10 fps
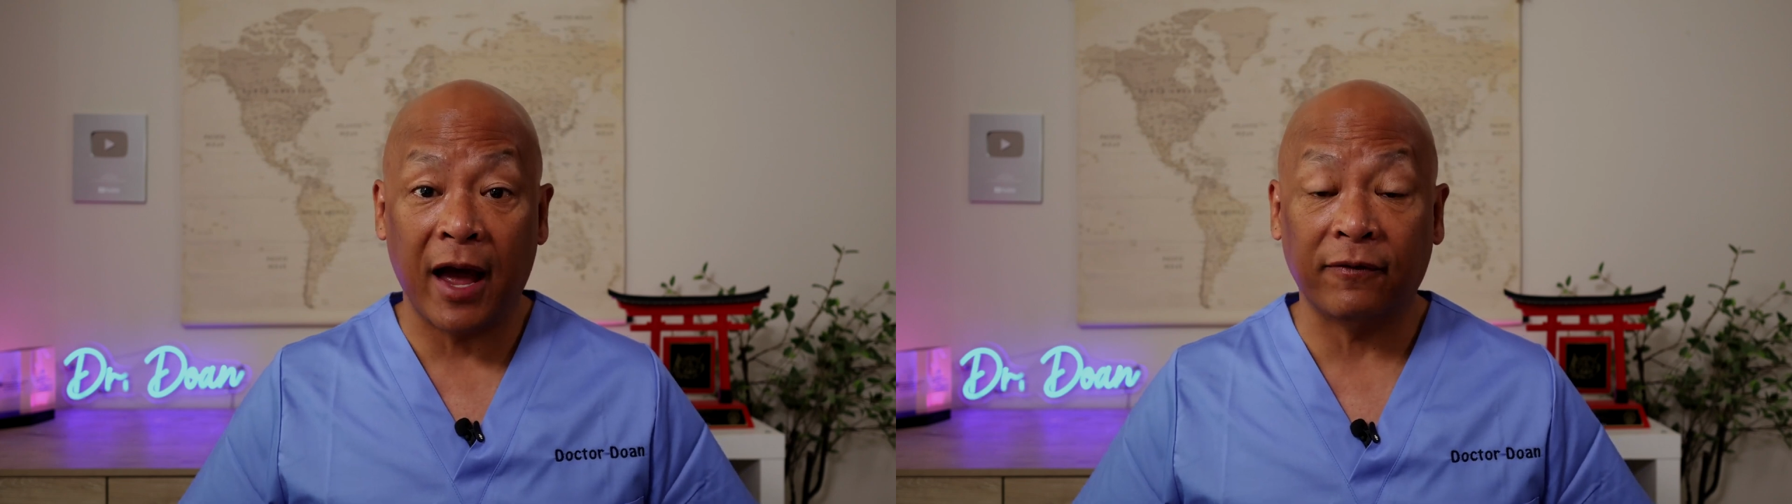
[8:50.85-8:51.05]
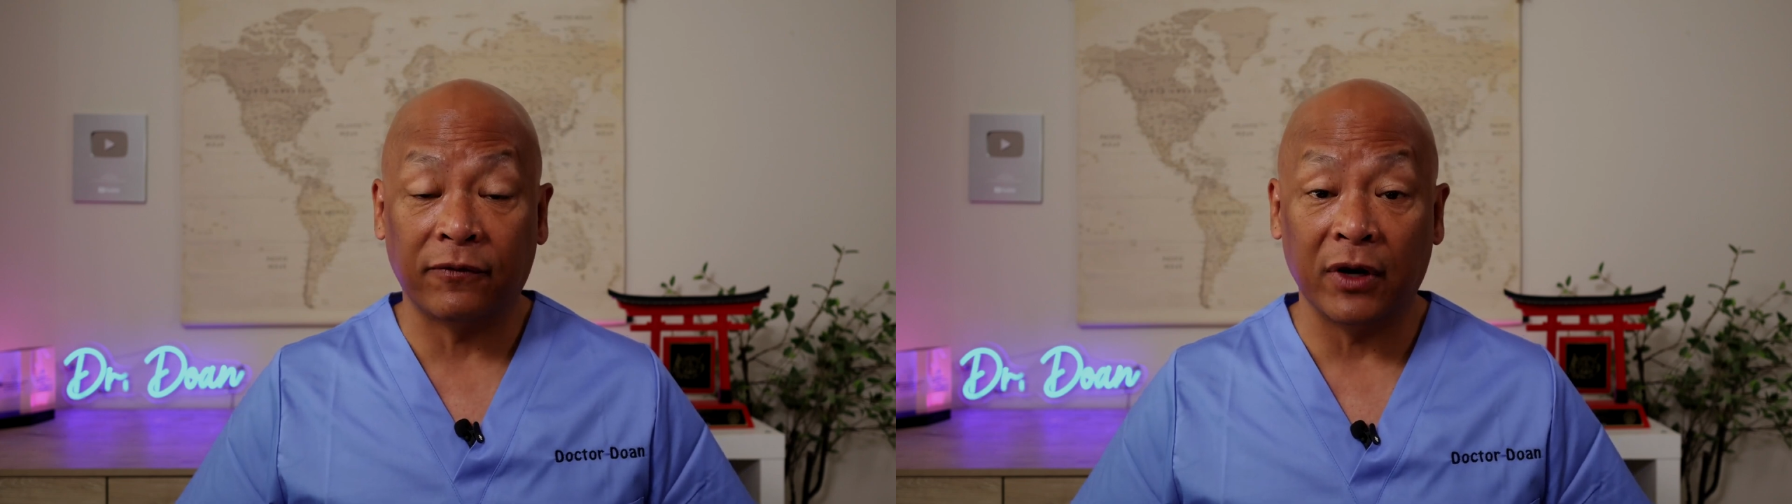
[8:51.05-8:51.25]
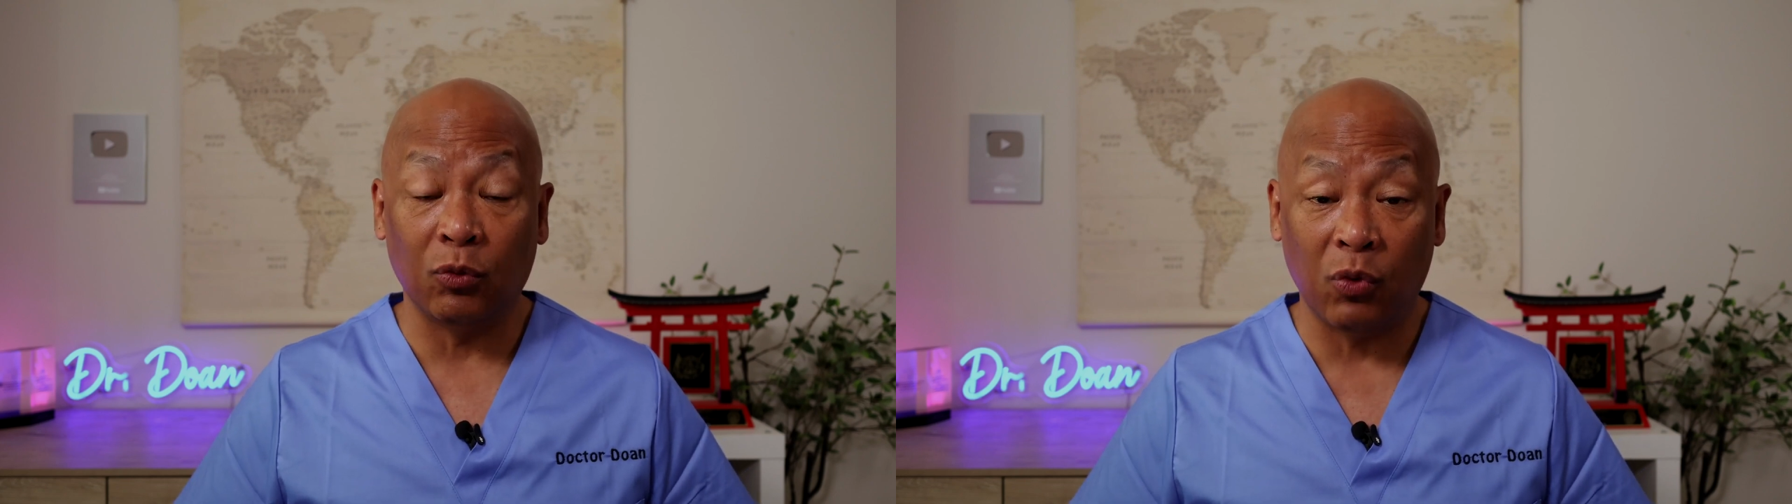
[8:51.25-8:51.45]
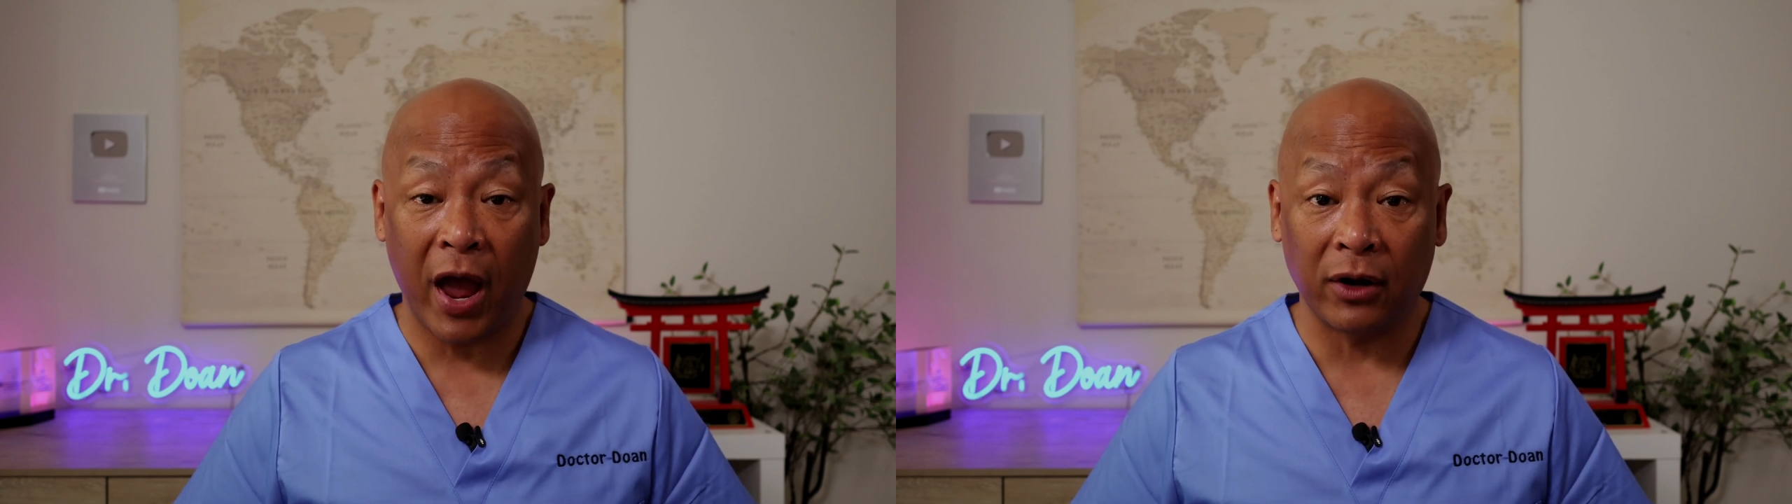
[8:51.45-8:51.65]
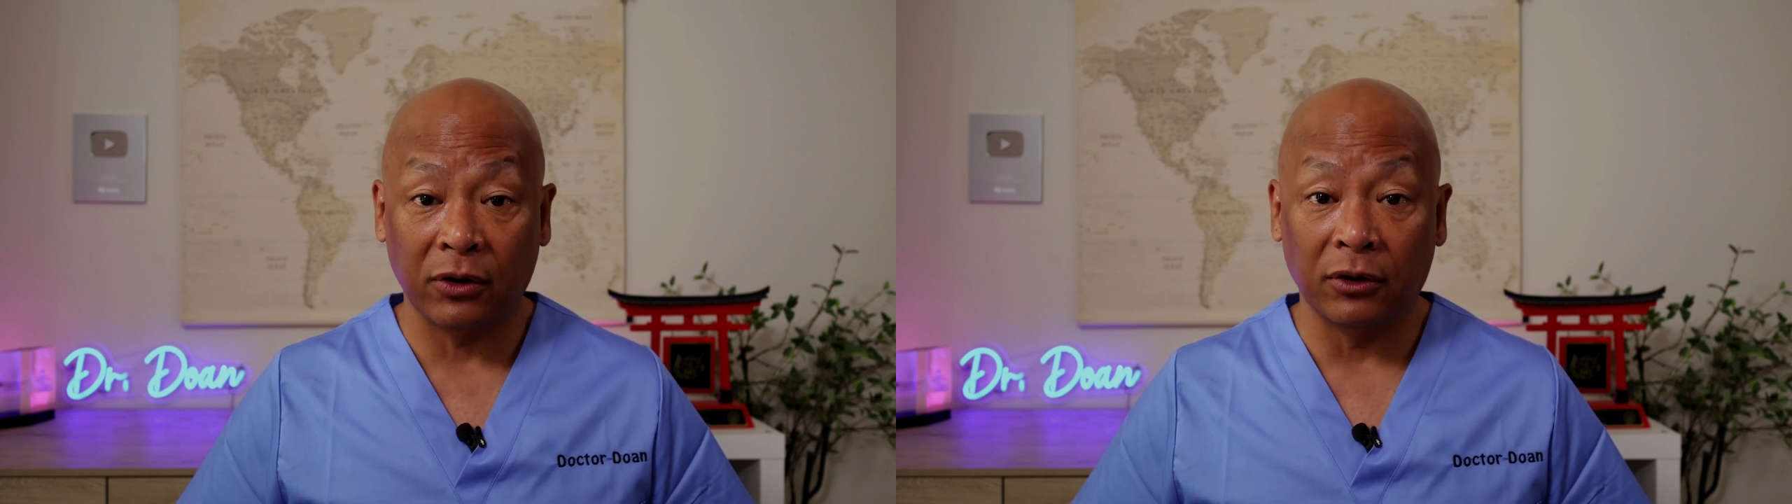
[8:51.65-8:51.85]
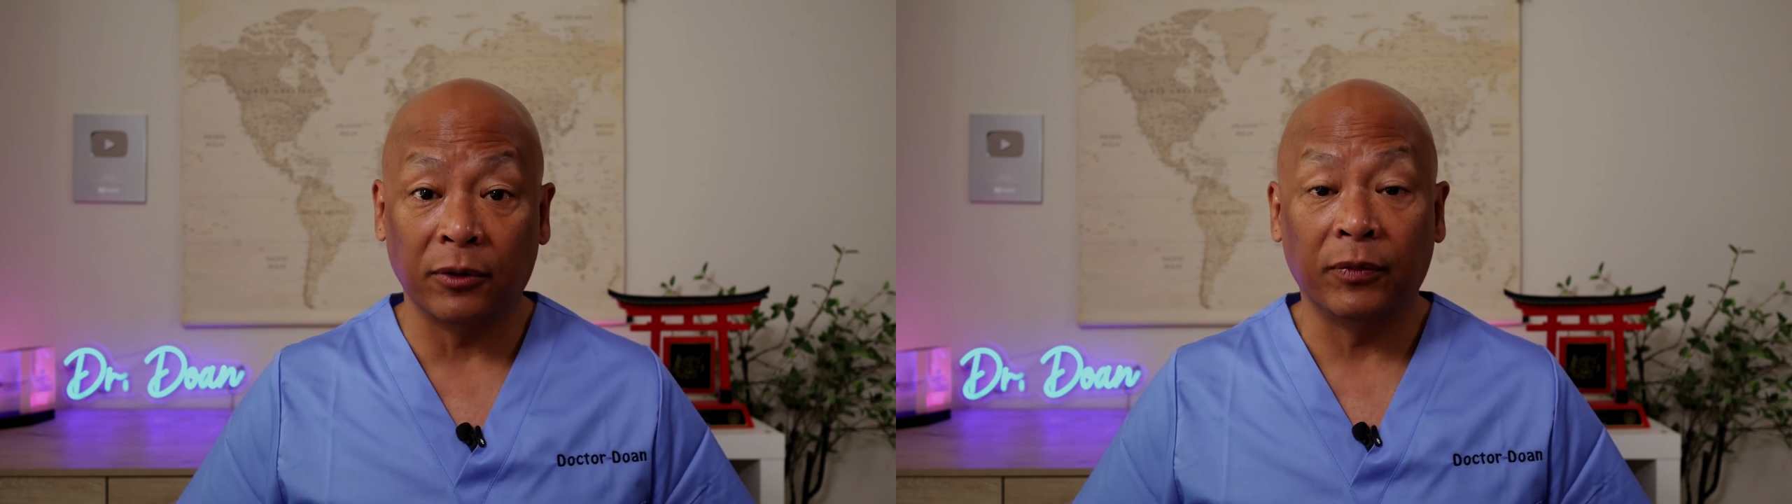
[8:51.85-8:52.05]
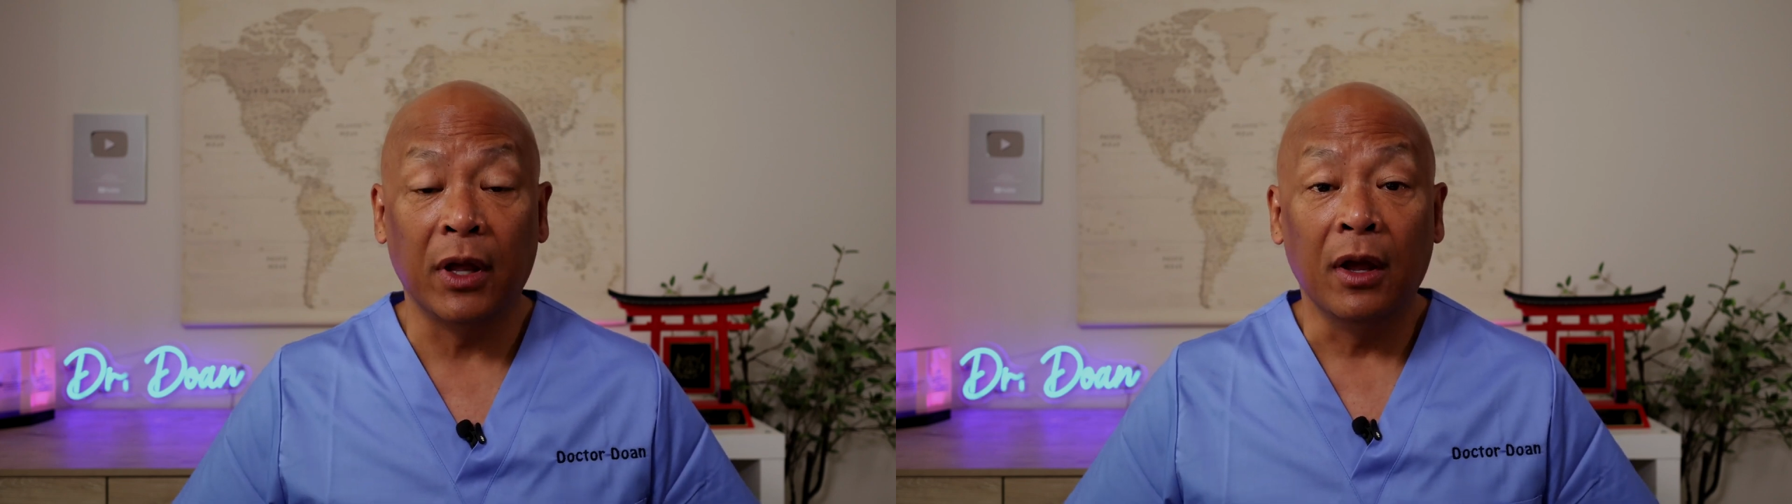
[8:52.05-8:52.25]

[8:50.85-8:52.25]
that free radical.